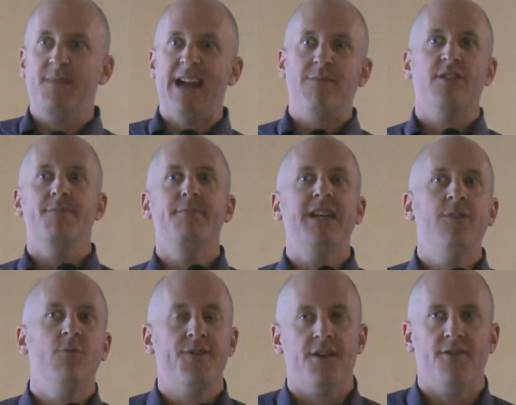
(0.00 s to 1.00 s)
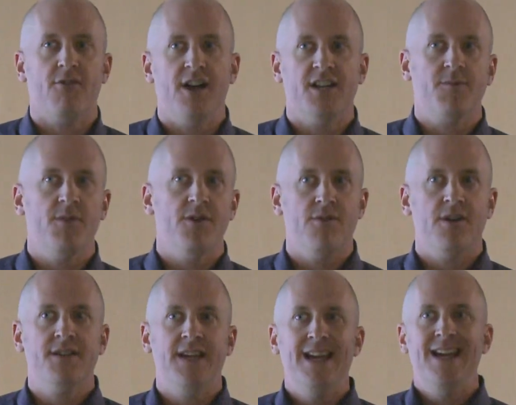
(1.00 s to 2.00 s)
to be able to meet with other
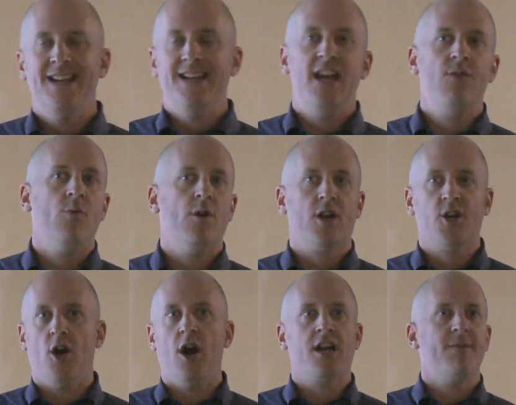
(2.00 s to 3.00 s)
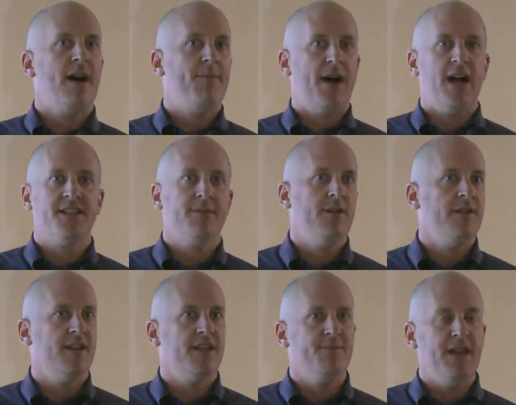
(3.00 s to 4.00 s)
entrepreneurs, network, talk about
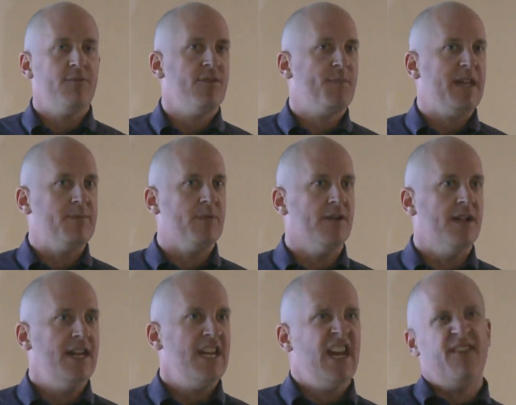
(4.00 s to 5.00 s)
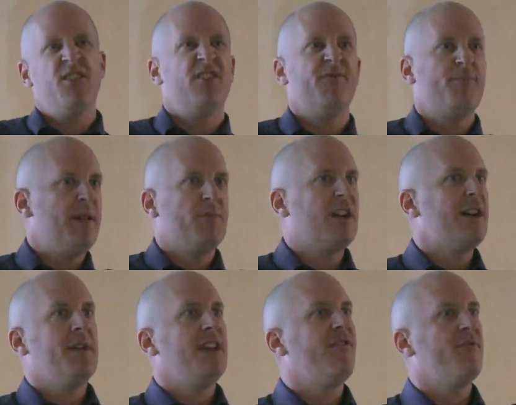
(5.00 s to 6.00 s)
possibilities, meet with people. If you have people
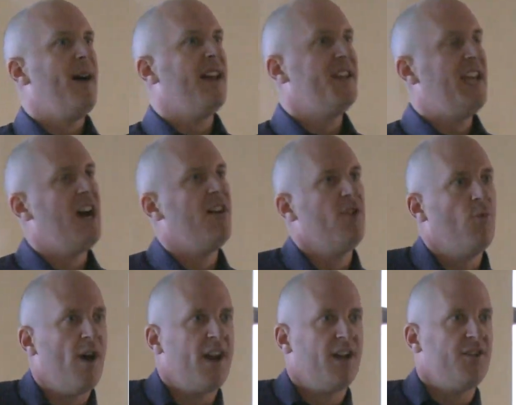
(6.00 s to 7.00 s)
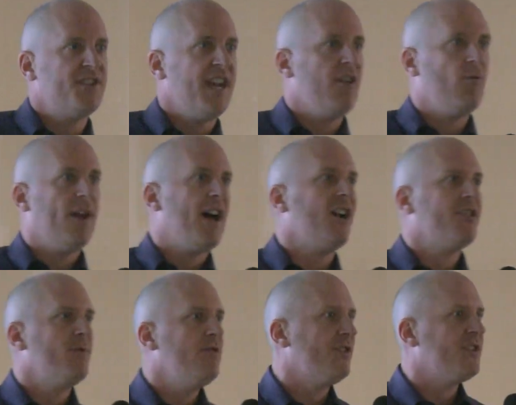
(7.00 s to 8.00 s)
coming in from out of town that want to understand what
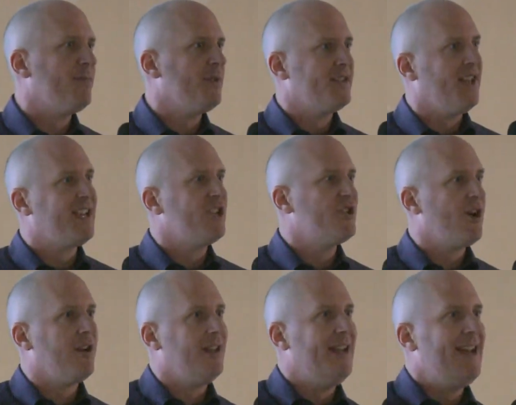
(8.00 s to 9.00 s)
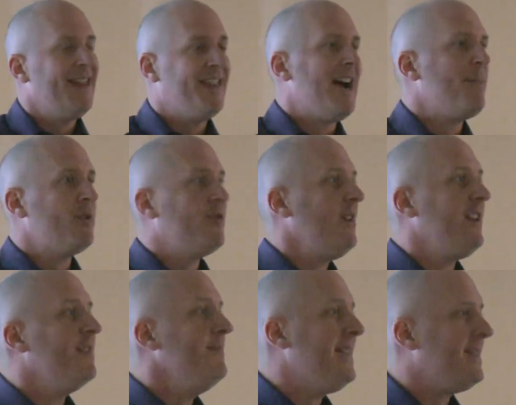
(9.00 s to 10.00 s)
entrepreneurship is like in Charlotte, the opportunity
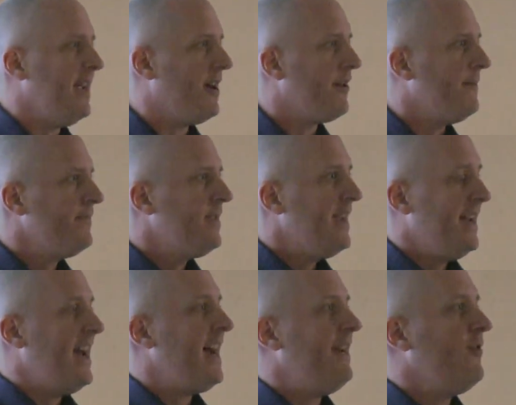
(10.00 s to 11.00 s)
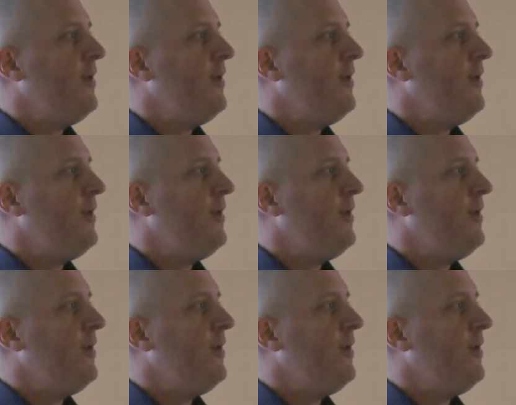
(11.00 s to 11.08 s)
to meet there and not have a